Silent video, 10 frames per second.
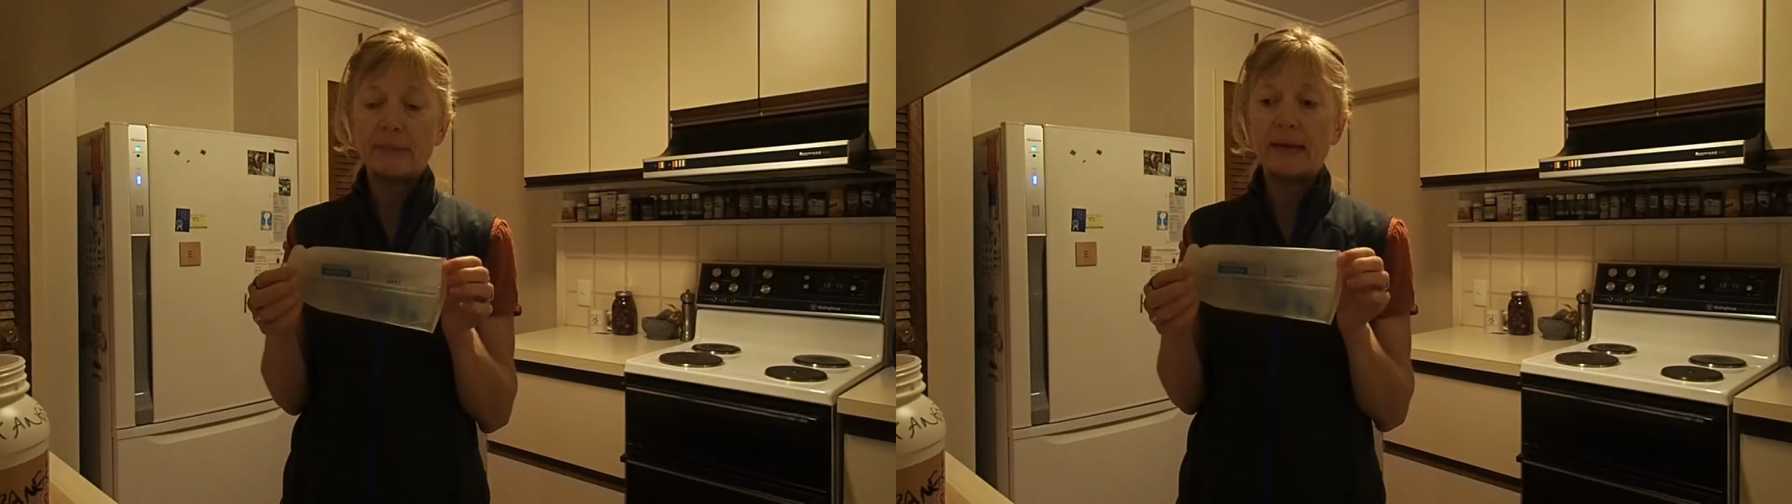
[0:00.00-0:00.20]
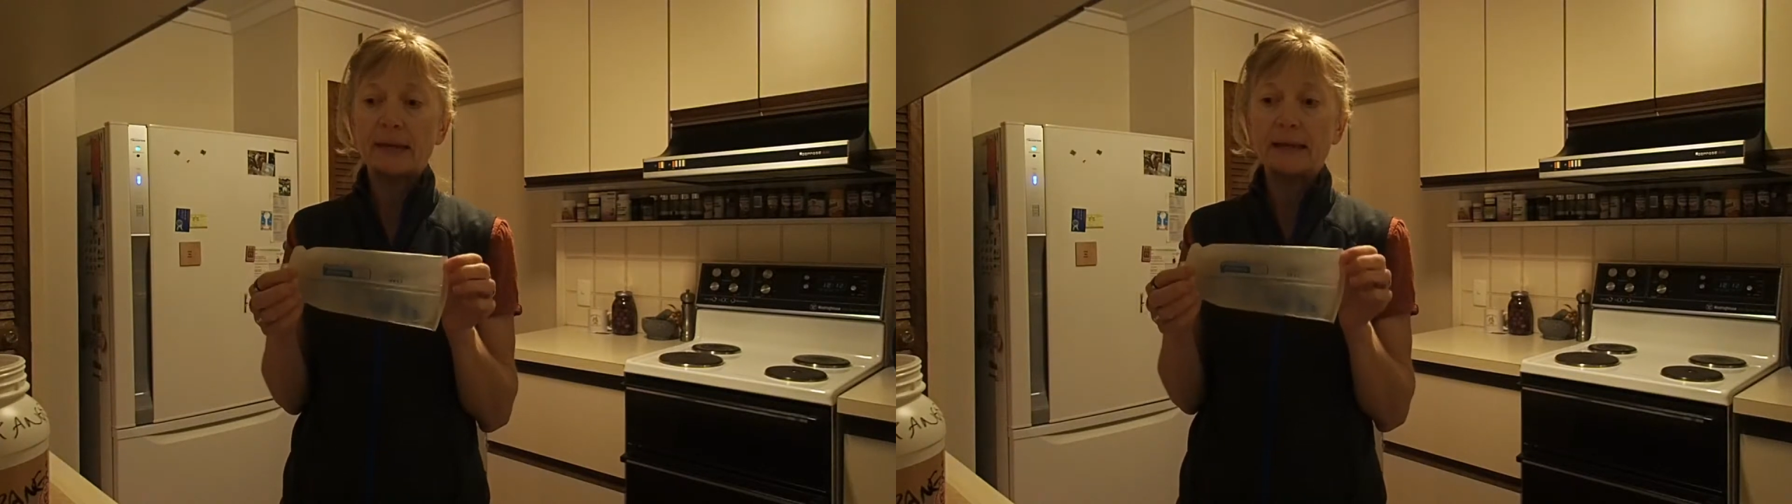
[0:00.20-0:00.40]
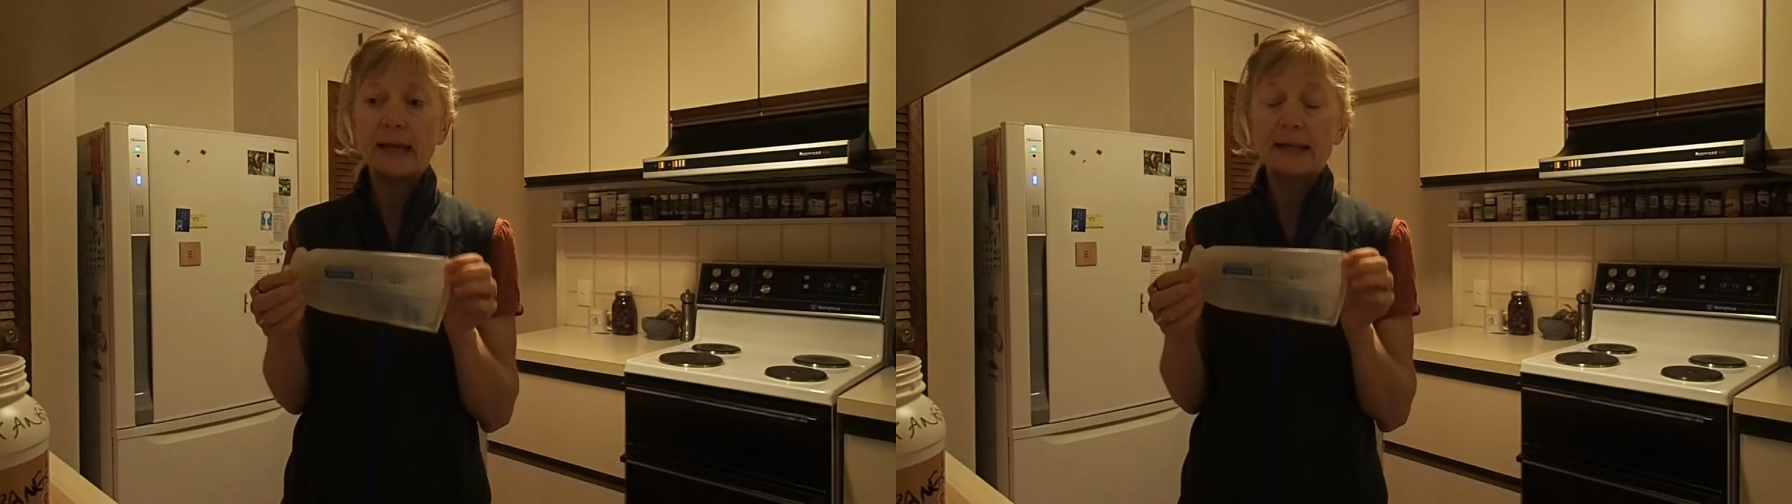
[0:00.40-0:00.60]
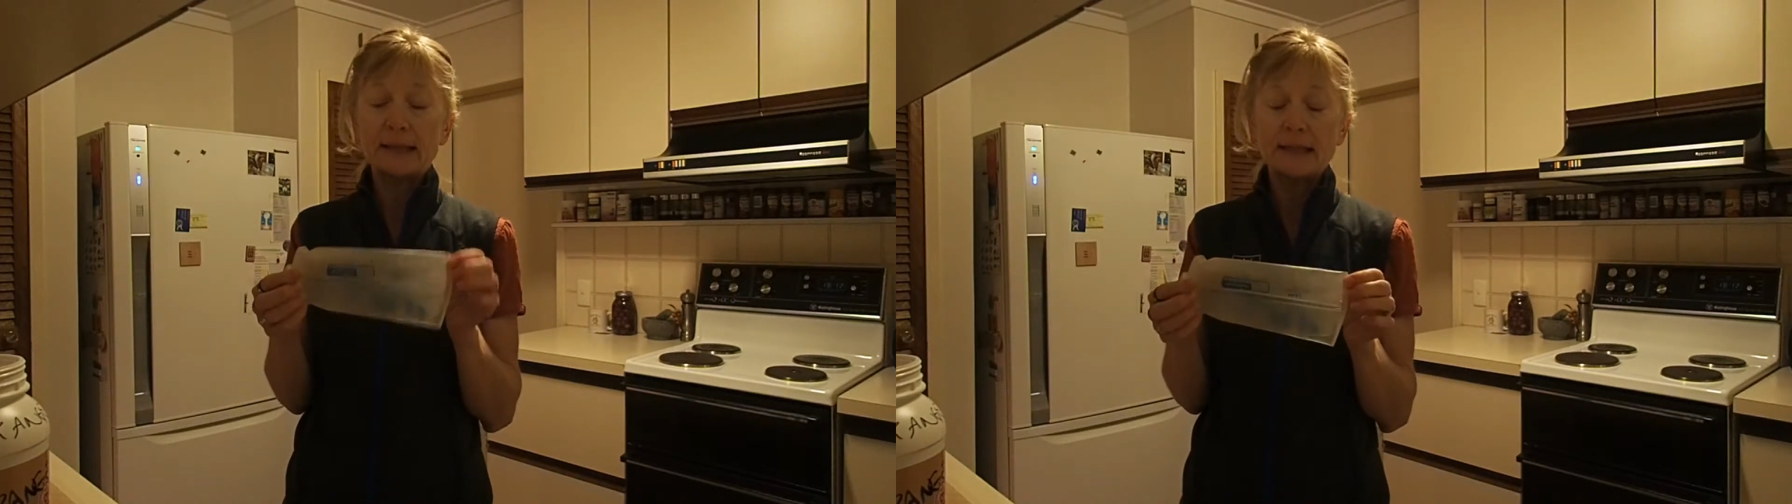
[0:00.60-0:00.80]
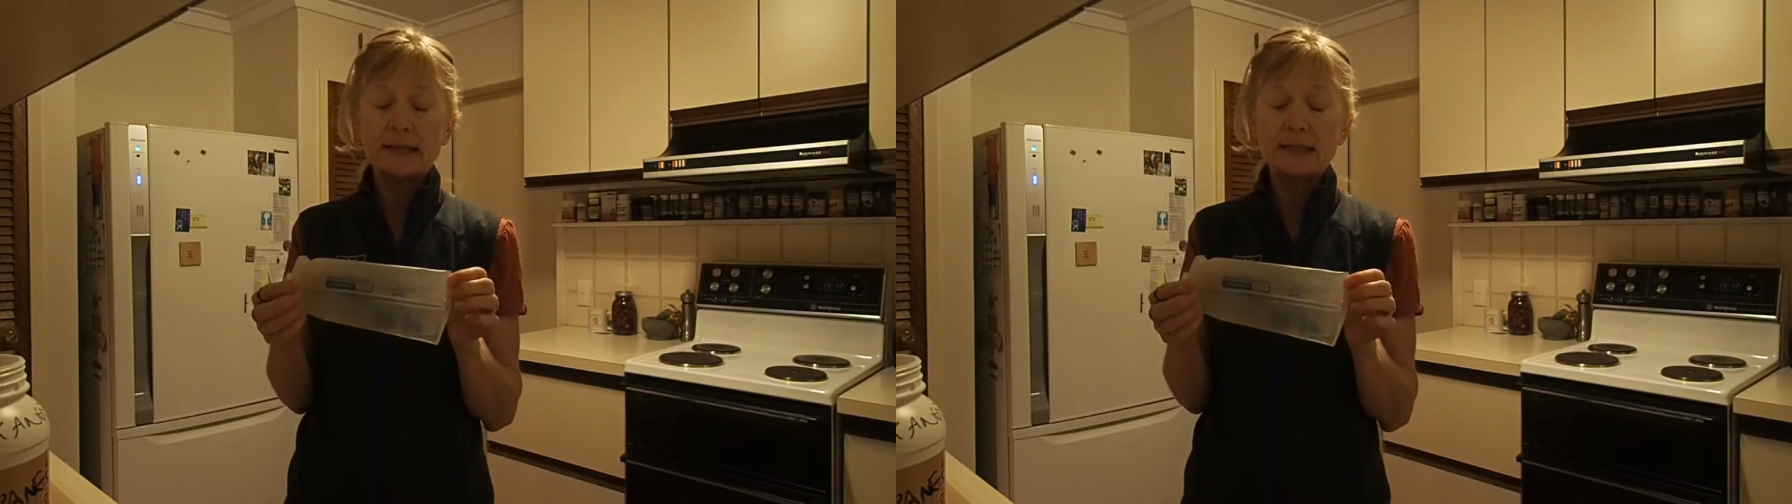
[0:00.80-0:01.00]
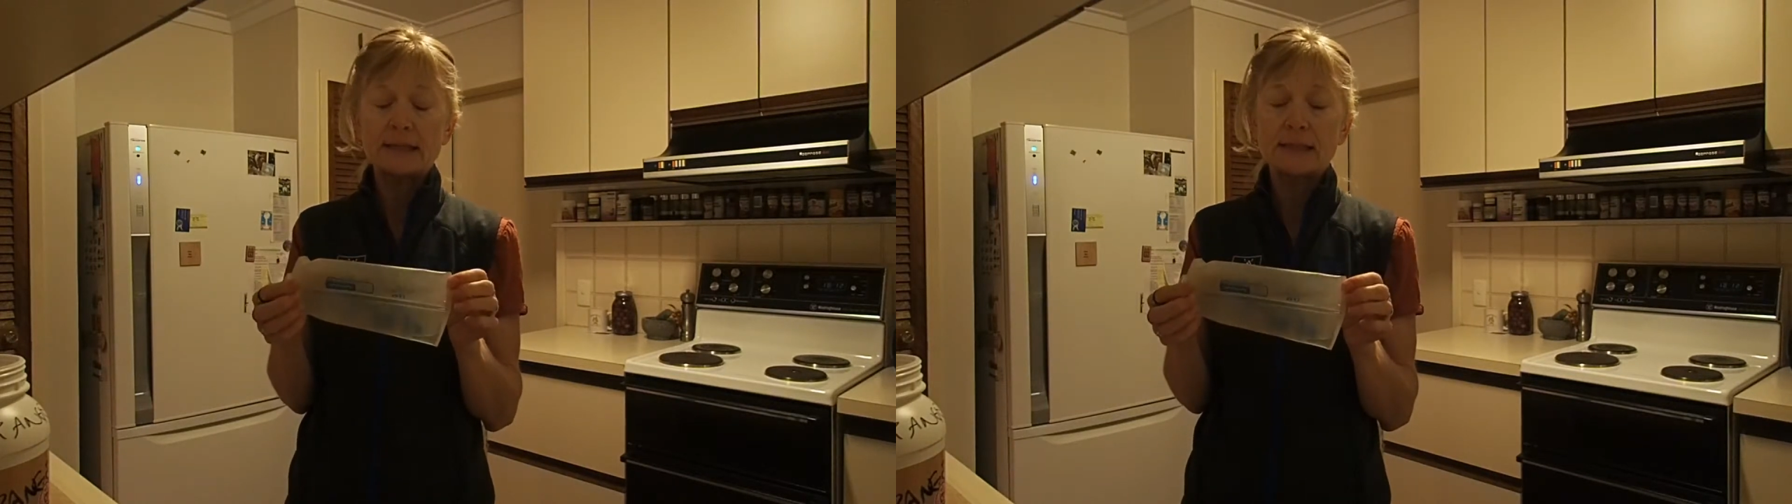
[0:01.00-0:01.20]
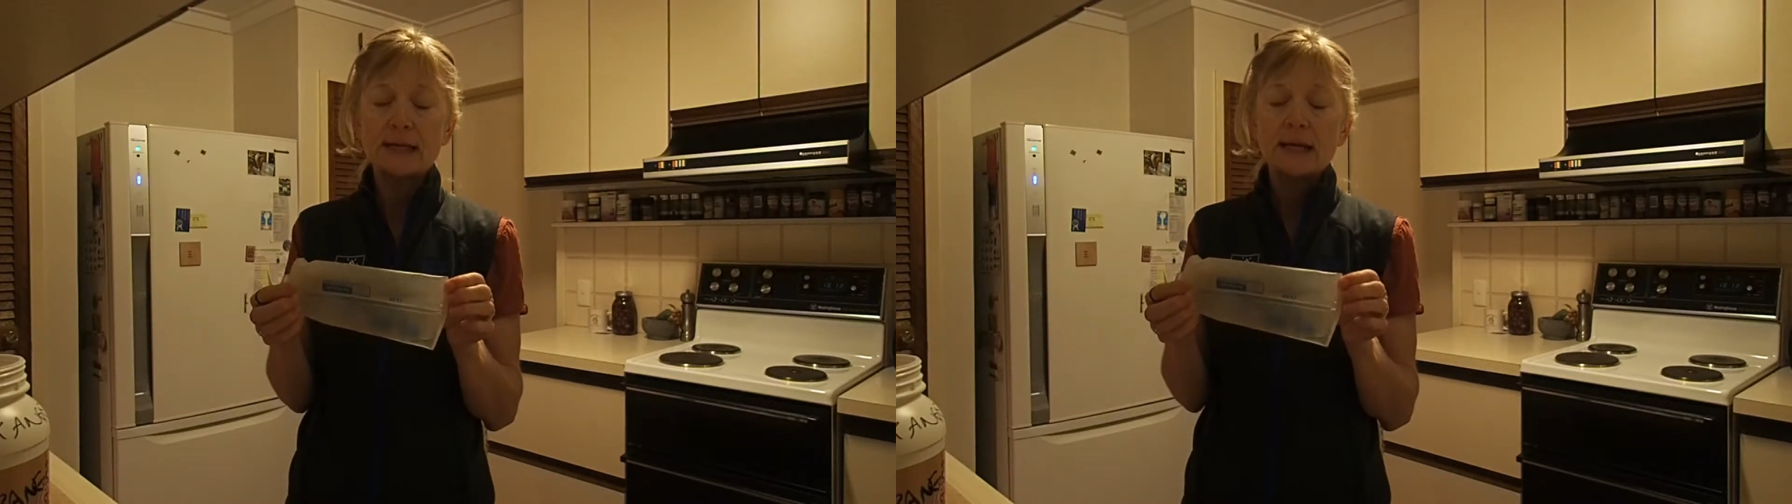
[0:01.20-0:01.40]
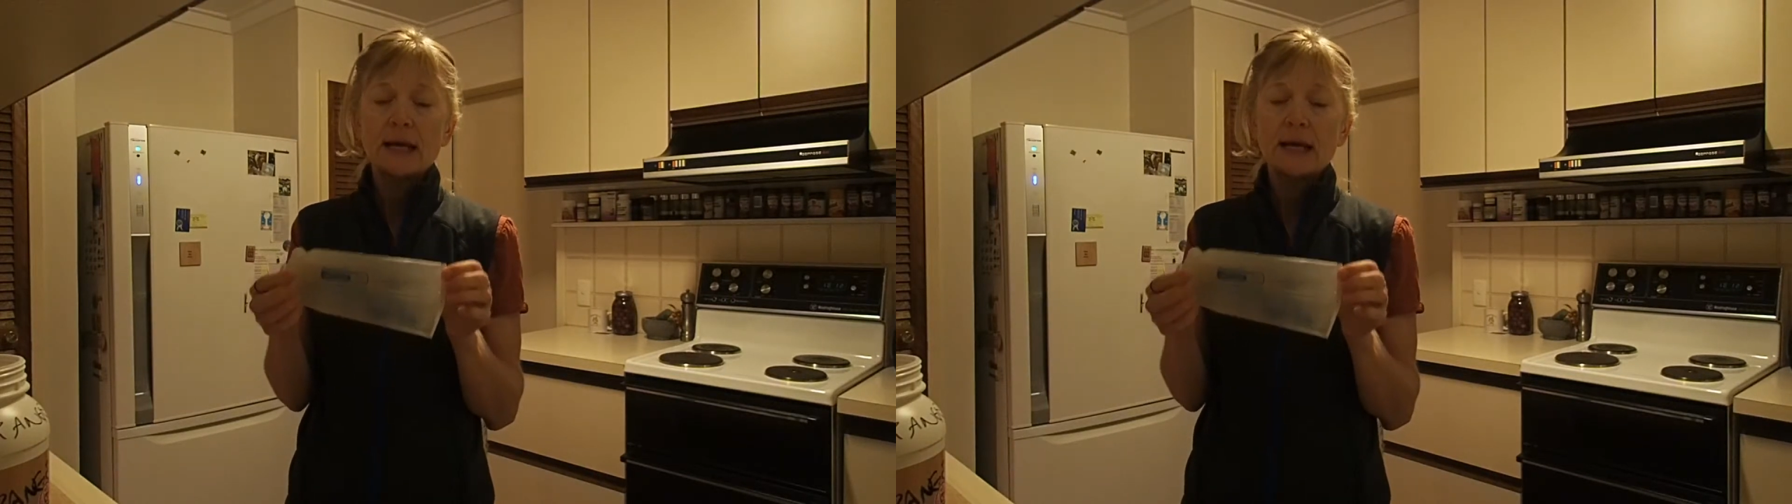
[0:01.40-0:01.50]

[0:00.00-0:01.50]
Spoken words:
big like this,